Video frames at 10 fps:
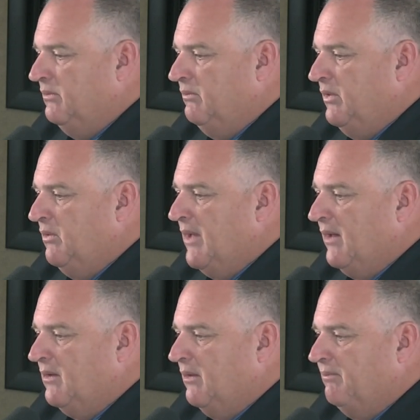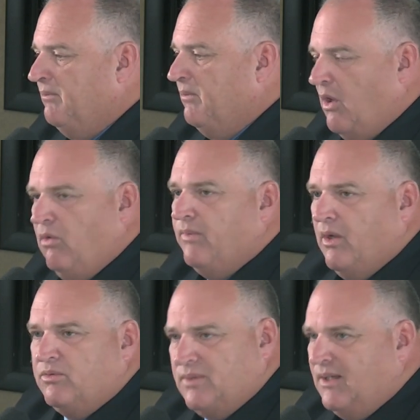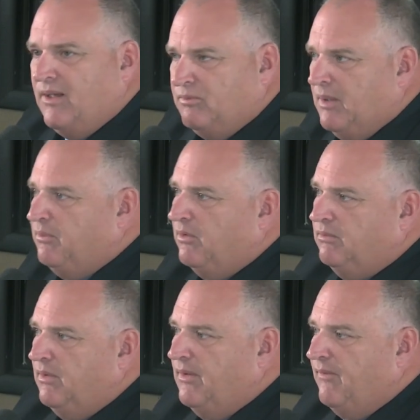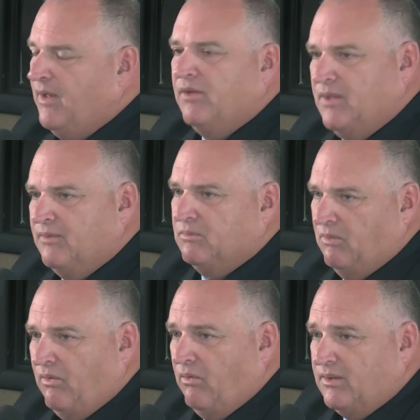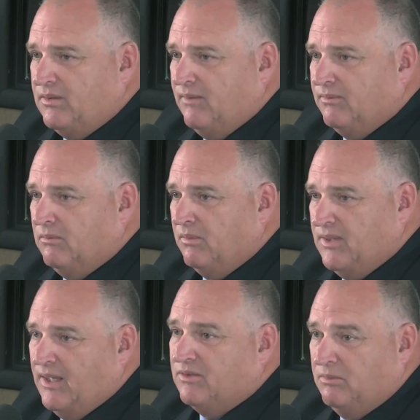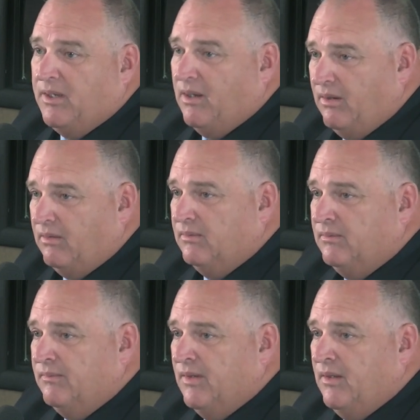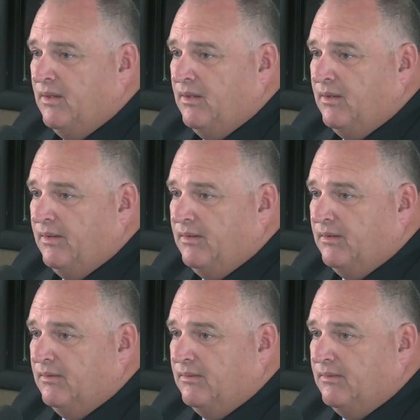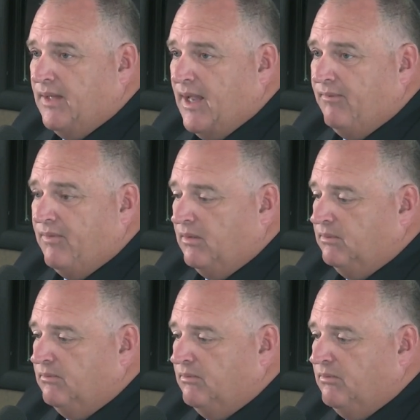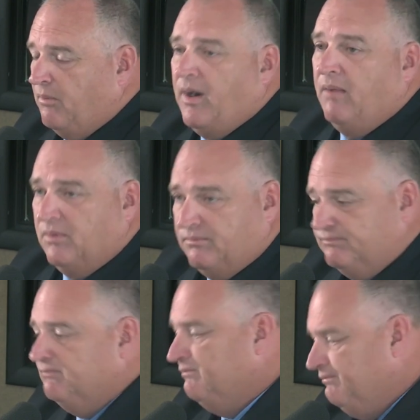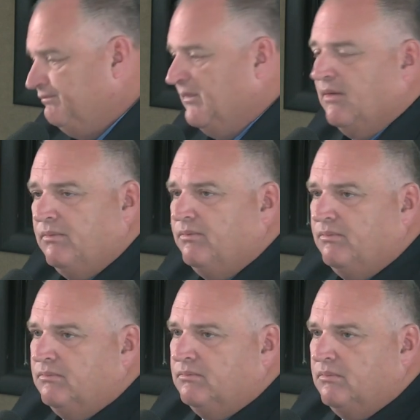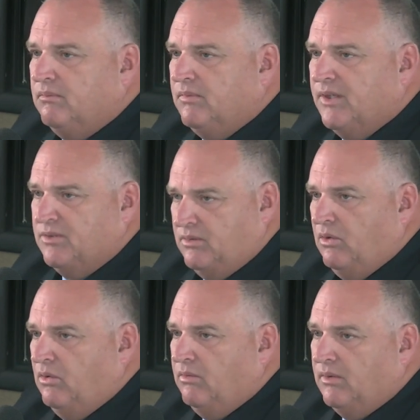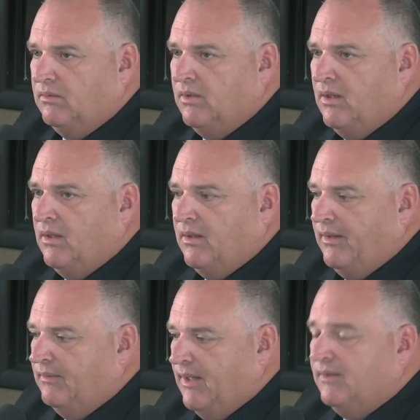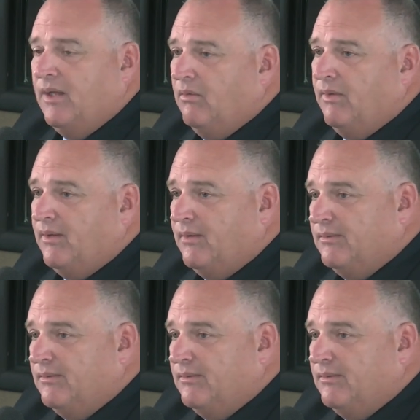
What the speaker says: we do like to hold those, and it gives people, nothing else, gives them a voice, gives them a chance to be heard, and to have their problem, listened to and dealt with.